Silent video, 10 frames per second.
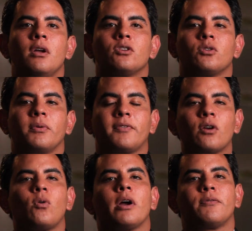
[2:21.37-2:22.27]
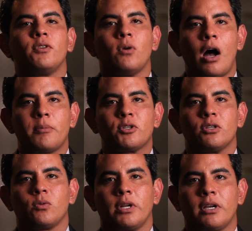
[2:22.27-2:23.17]
So we've got quite a few
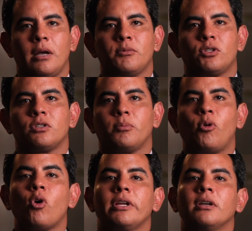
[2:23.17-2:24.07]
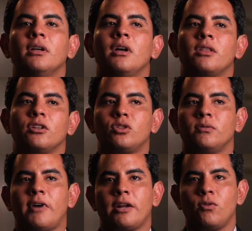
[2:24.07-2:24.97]
options when it comes to supporting the two
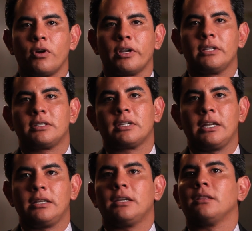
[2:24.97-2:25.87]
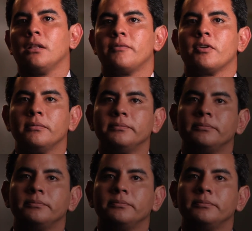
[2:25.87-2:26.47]
vital organs, the kidney and the liver.